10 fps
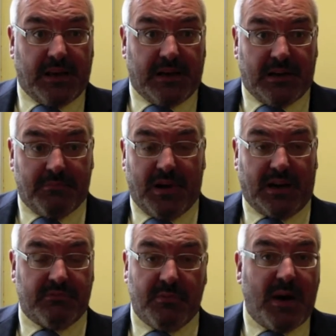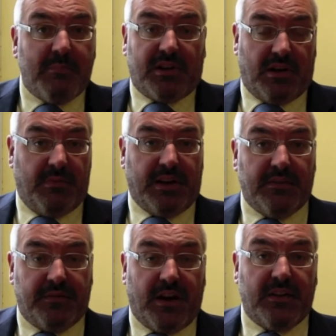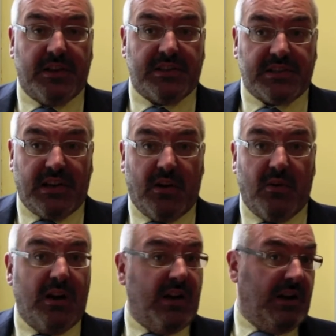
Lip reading: I can remember coming in 5 years ago,